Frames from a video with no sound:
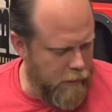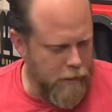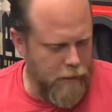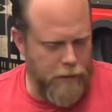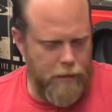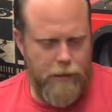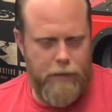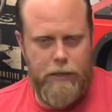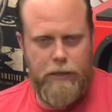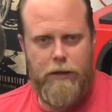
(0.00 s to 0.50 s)
And
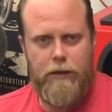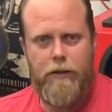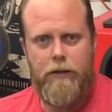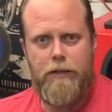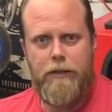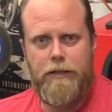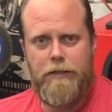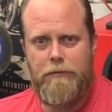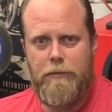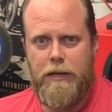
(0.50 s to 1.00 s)
then, you know,
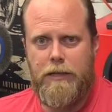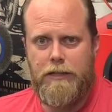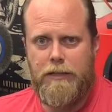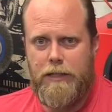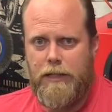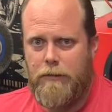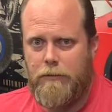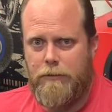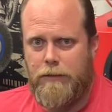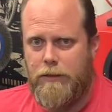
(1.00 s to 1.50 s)
this may
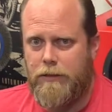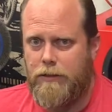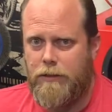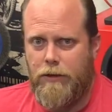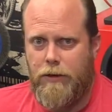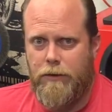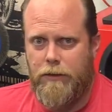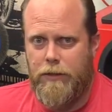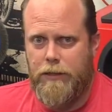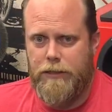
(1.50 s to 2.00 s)
seem just
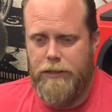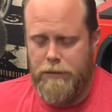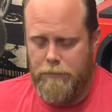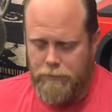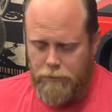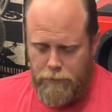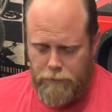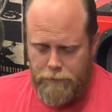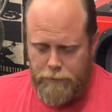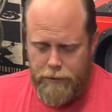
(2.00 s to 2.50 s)
totally
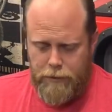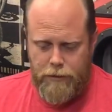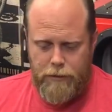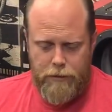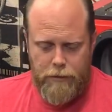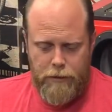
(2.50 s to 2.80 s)
simple, but